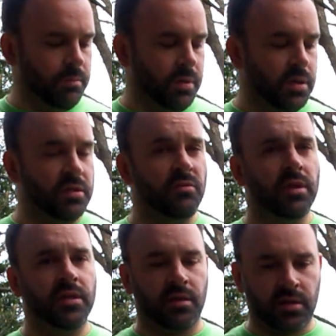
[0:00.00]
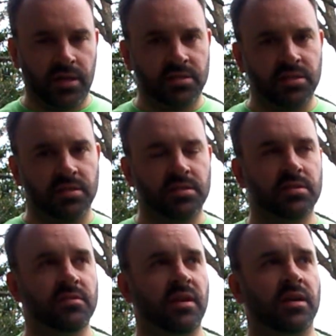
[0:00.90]
But I do like the
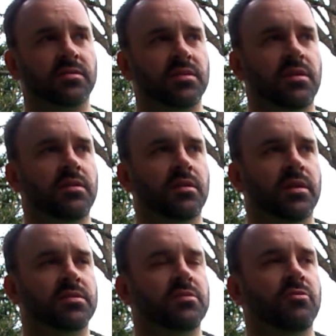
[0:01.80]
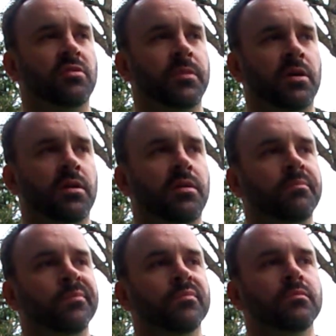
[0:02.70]
classics. Toxie, Class of Nukem High.
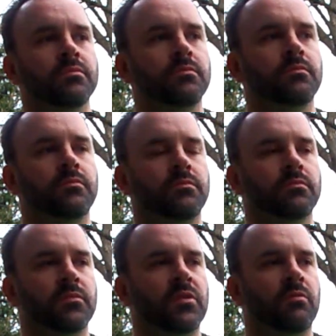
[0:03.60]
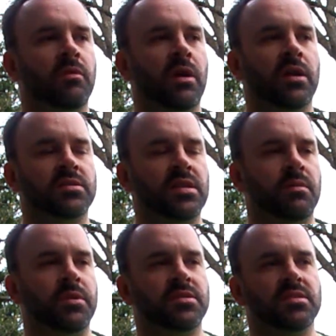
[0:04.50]
Redneck
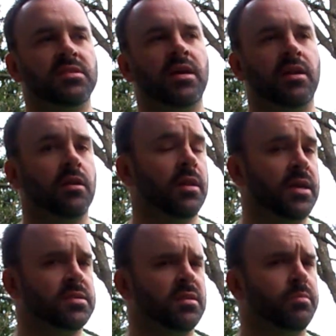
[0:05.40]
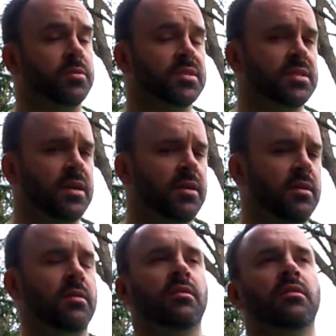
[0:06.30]
Zombies, it's not a classic per se,
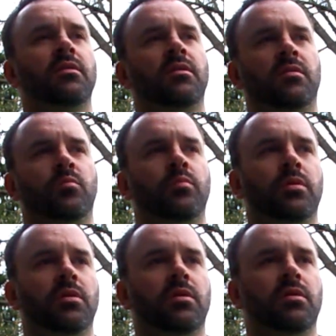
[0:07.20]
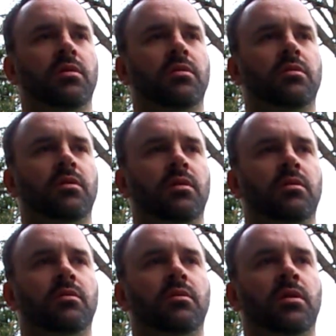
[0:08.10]
but
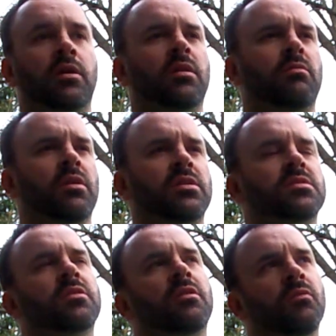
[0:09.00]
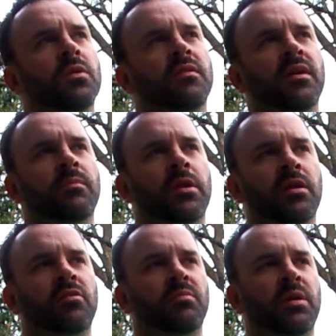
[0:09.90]
and I only really saw it one time that I
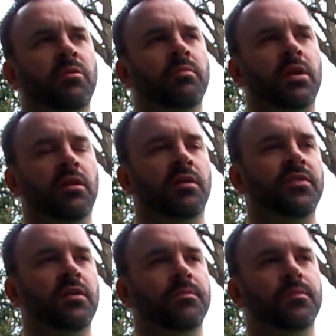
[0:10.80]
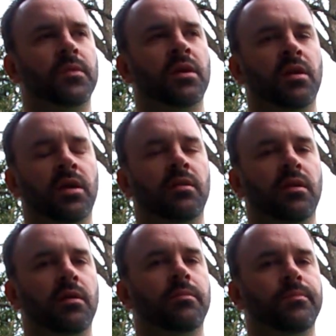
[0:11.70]
can remember, but I loved it. I gotta get
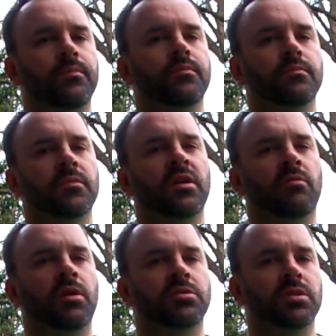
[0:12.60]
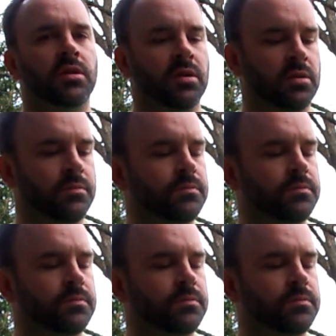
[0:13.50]
that. Gotta watch that again.